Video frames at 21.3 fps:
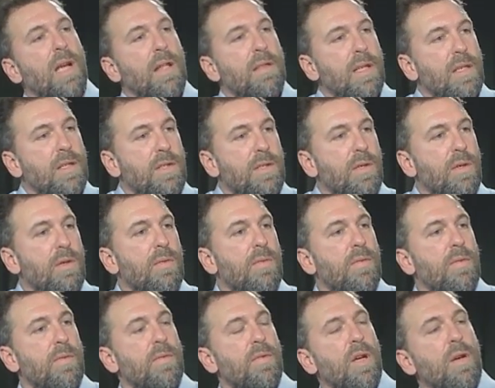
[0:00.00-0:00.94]
I think still
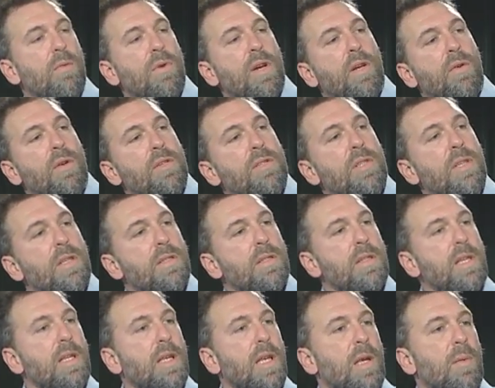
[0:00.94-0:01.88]
very rigorous in its
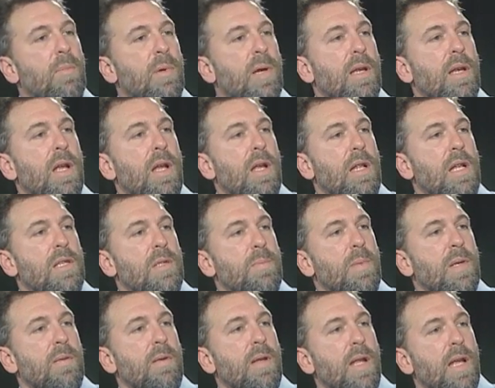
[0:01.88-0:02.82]
thinking, but it's
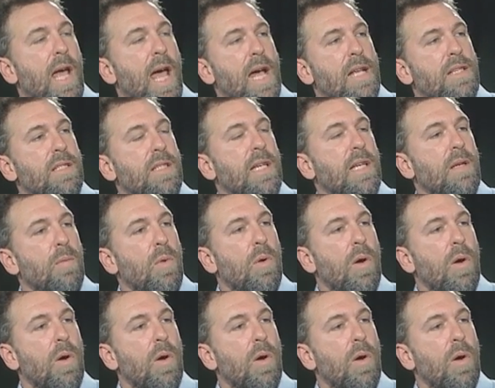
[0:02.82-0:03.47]
been asking,